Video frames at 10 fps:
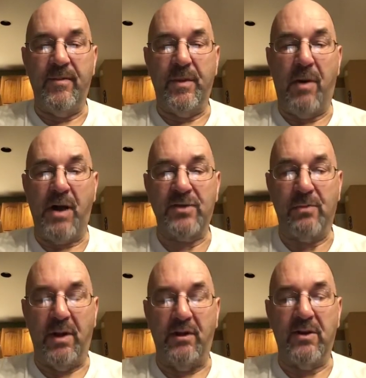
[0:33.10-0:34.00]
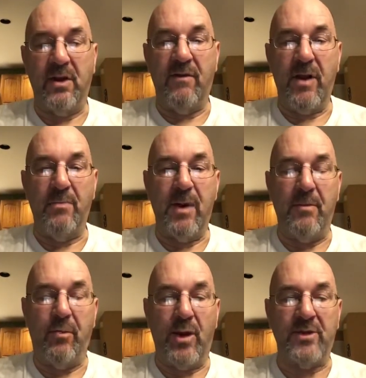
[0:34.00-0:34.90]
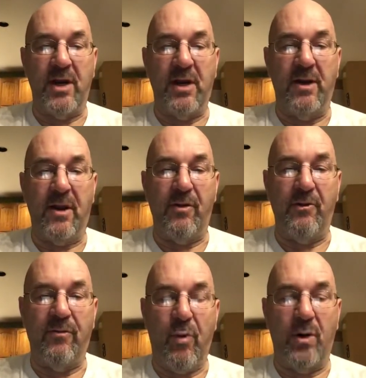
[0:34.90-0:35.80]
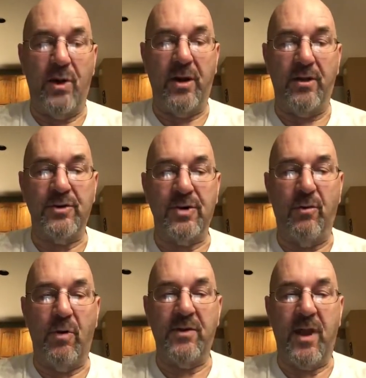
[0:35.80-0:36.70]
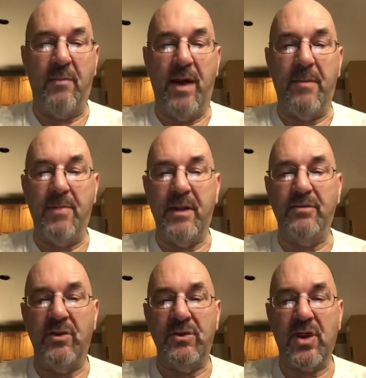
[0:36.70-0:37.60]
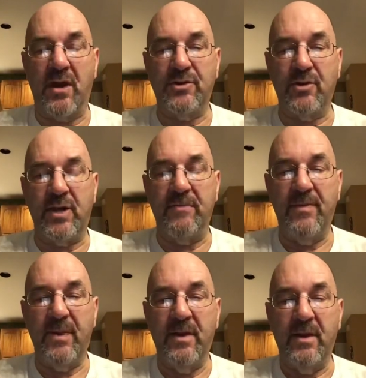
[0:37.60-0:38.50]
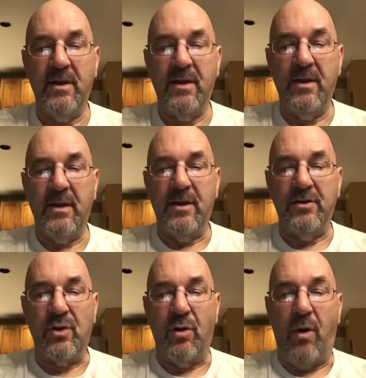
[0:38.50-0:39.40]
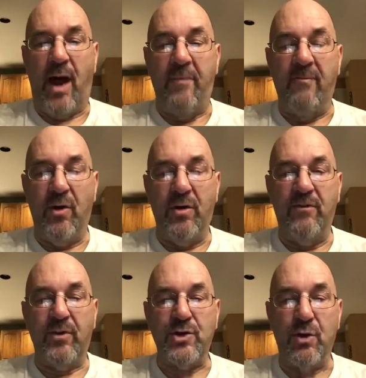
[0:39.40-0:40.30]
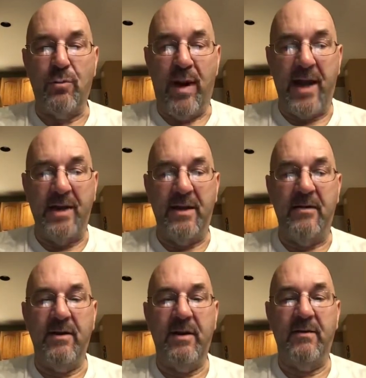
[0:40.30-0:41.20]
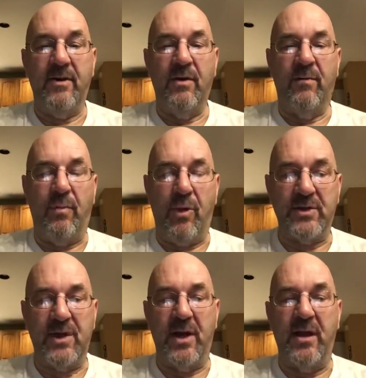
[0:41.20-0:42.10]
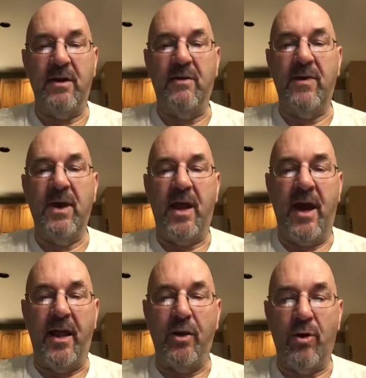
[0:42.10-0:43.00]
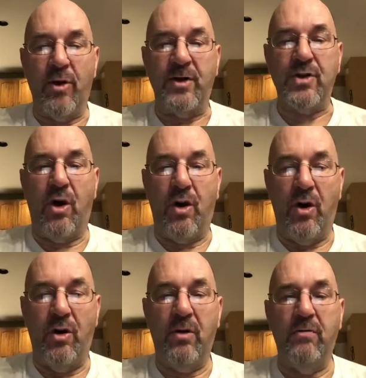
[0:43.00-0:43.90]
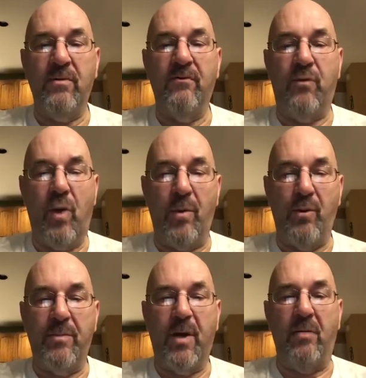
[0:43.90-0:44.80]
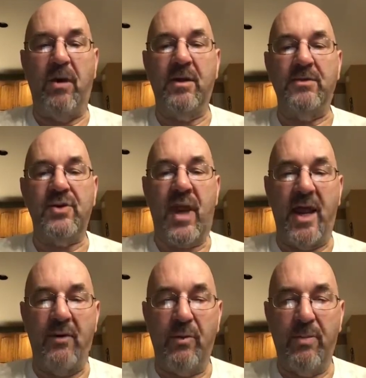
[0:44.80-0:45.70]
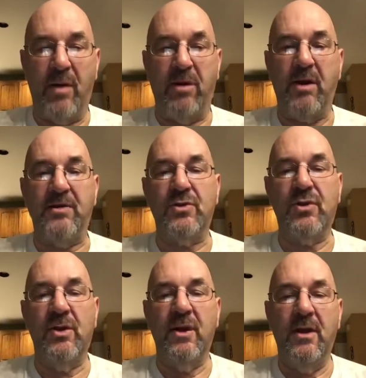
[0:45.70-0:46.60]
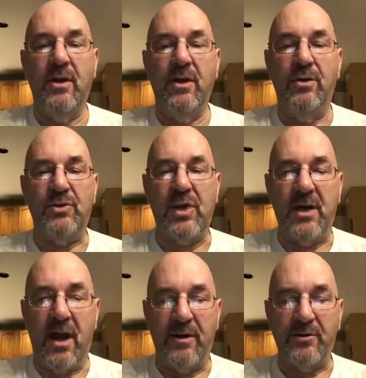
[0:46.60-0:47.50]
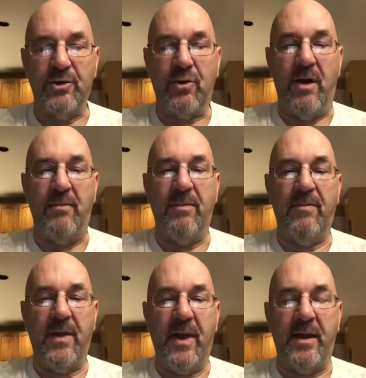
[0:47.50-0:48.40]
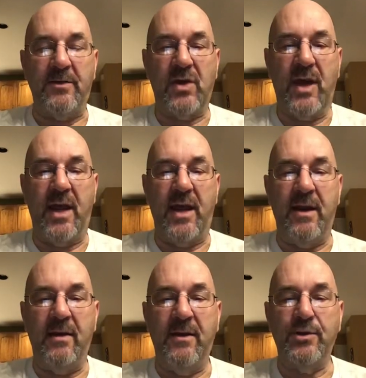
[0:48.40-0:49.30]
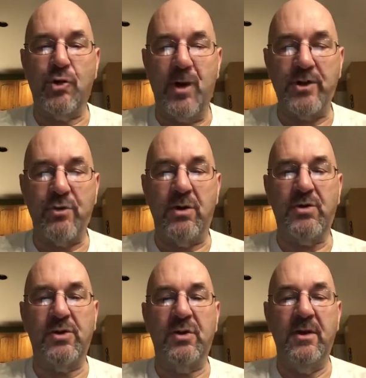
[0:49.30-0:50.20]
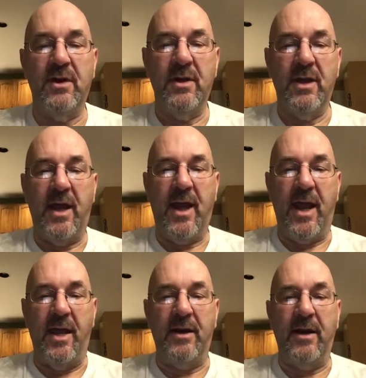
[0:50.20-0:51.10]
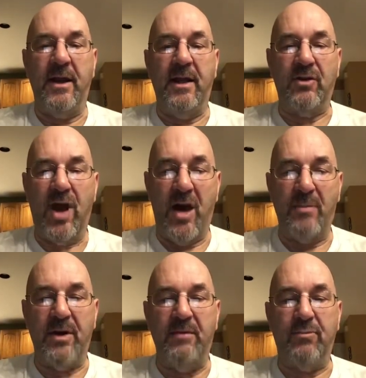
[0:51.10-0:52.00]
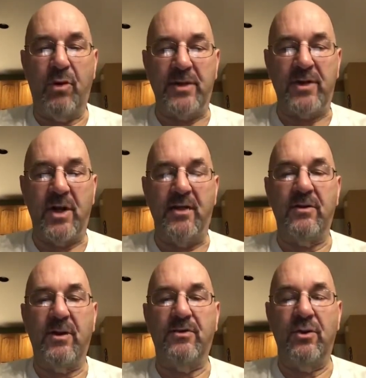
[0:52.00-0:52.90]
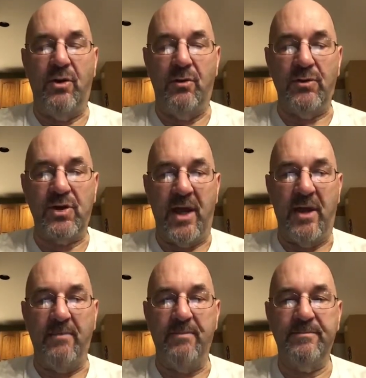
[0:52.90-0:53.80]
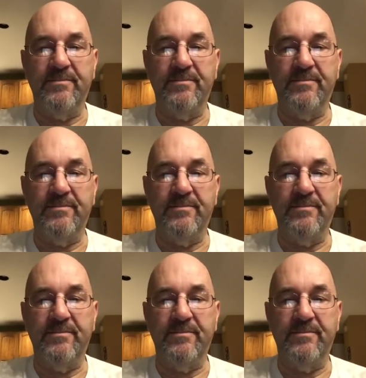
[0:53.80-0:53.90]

the possibility of him being president another 4 years and what that might mean to this country. So I'm voting for Joe Biden for president, and I encourage all former Republicans and Republicans who see Donald Trump as a treacherous and incompetent president to do the same.